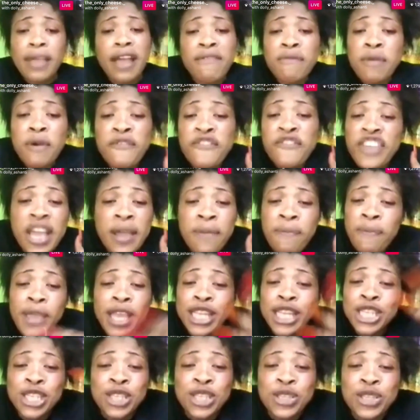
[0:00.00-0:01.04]
Me have a fake
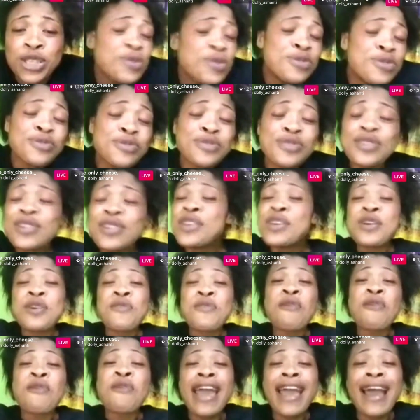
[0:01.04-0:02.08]
page too.
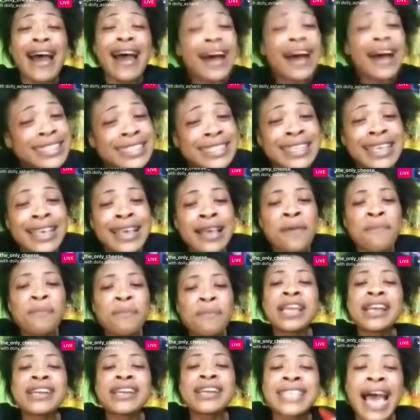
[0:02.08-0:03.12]
Where as
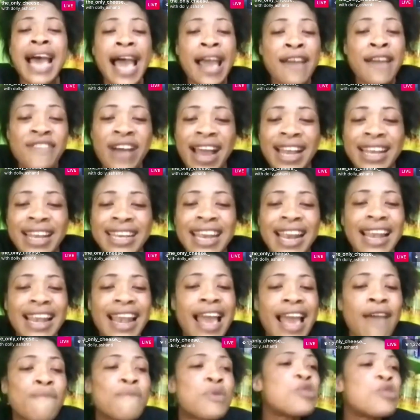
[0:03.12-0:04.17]
me yes I have on the
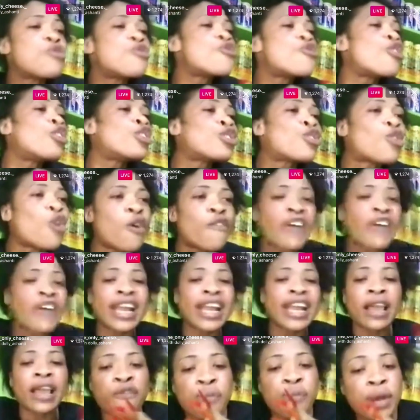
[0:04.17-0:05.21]
live, me run go
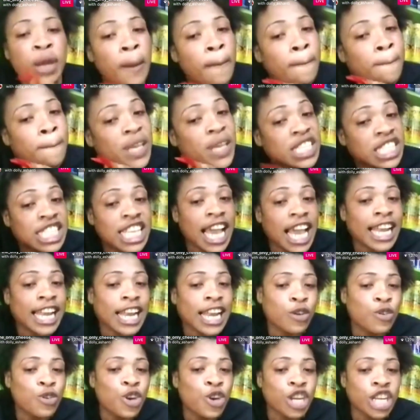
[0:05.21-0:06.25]
over there if me not busy
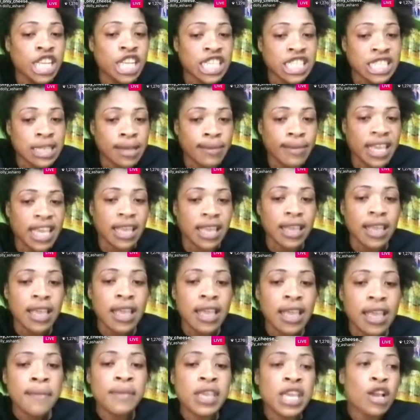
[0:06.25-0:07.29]
and not do nothing, you see me.
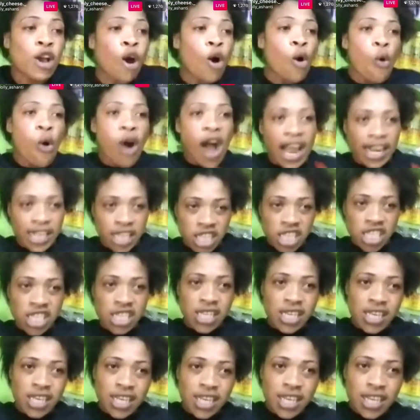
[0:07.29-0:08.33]
Me go
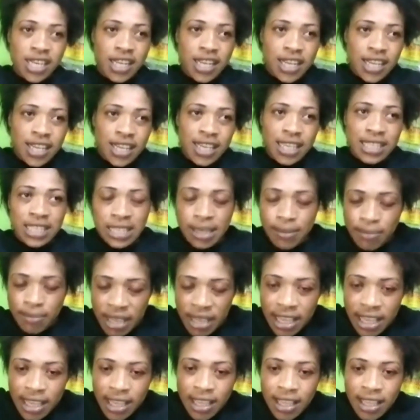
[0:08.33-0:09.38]
watch. You see
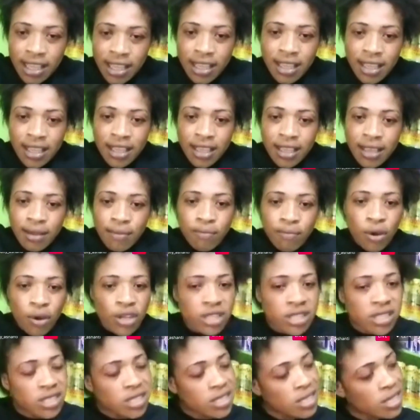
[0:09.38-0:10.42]
me?
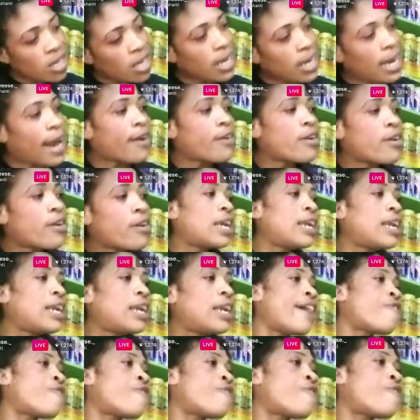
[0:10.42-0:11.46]
But in a
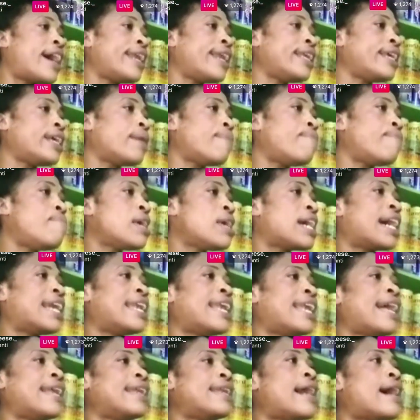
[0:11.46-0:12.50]
real life, man, you're
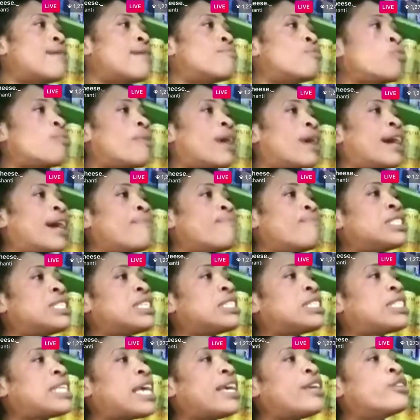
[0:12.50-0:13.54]
bigger than that, woman. My
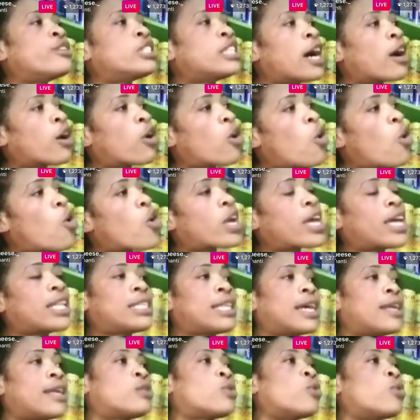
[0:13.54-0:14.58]
sister is a
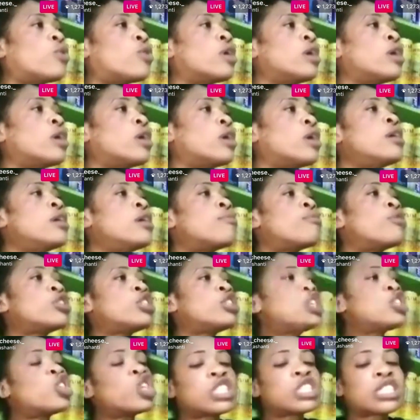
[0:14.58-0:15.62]
go-getter too.
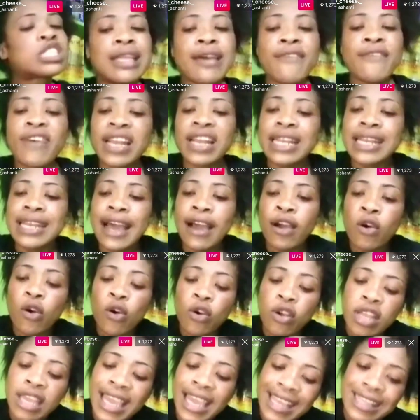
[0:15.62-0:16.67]
But you just never did
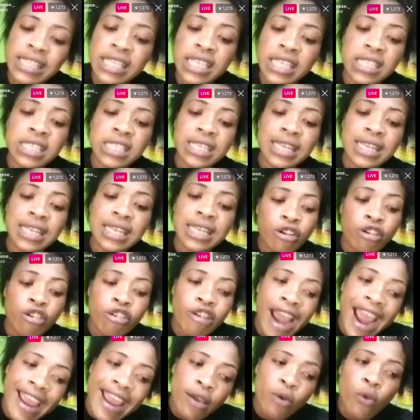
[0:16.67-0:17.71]
get it in the
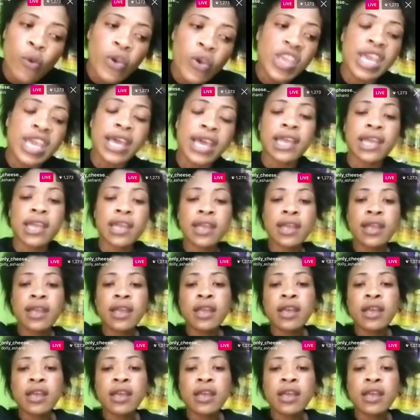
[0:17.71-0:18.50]
right way.